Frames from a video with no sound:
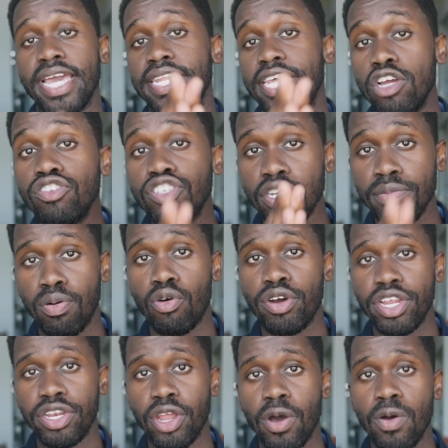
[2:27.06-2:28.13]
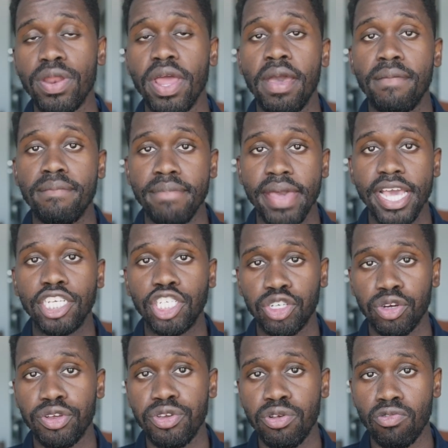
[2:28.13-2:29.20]
And here's an important note, make
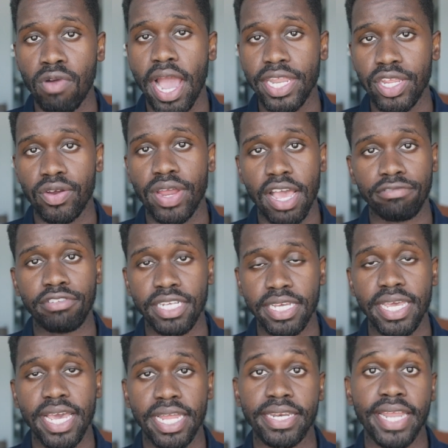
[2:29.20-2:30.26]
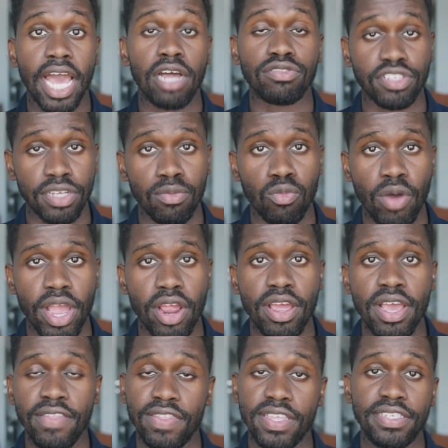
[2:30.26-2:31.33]
sure you write your FTN down
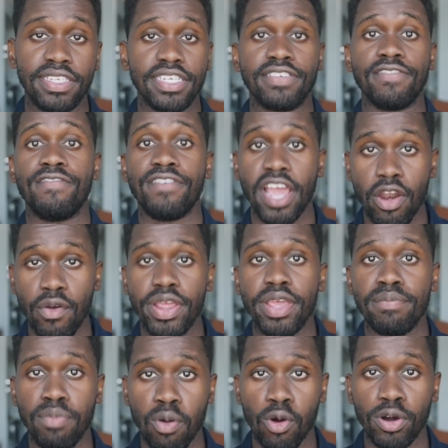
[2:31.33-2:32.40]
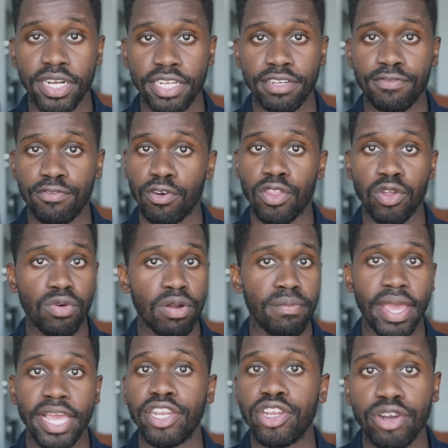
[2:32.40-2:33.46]
somewhere. This is very important for the
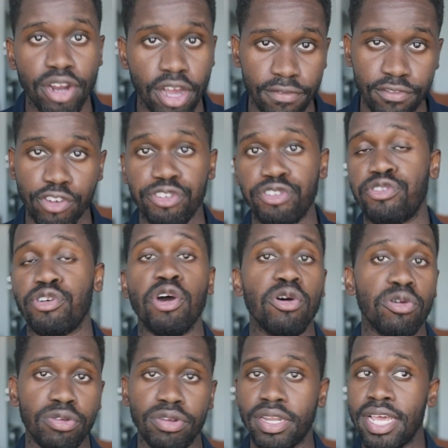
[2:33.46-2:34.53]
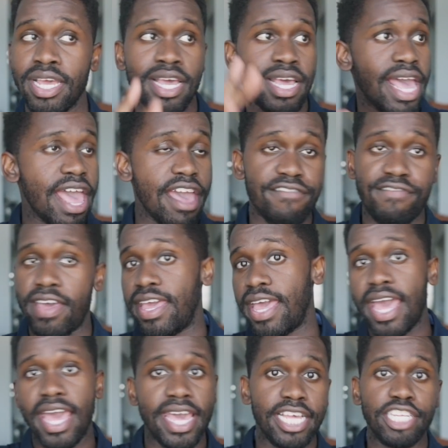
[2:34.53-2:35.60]
remainder of your drone
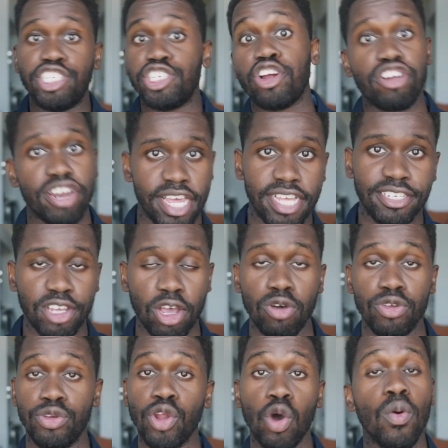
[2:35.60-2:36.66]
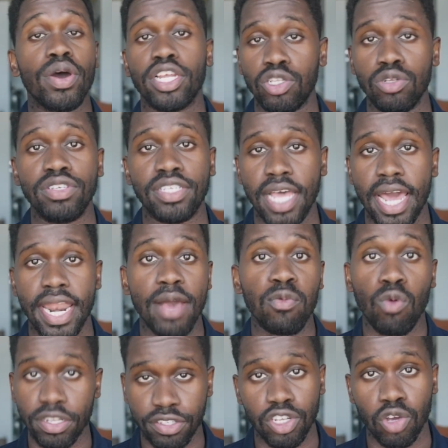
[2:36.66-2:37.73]
FAA journey. So you don't want to lose that
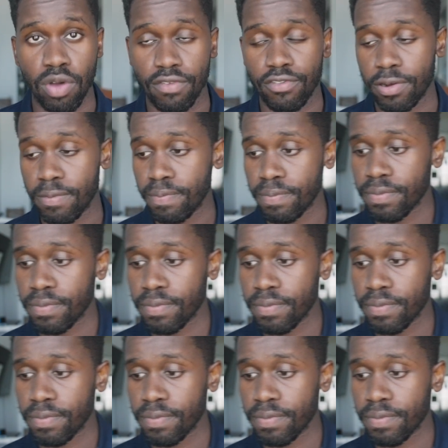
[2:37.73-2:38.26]
whatsoever.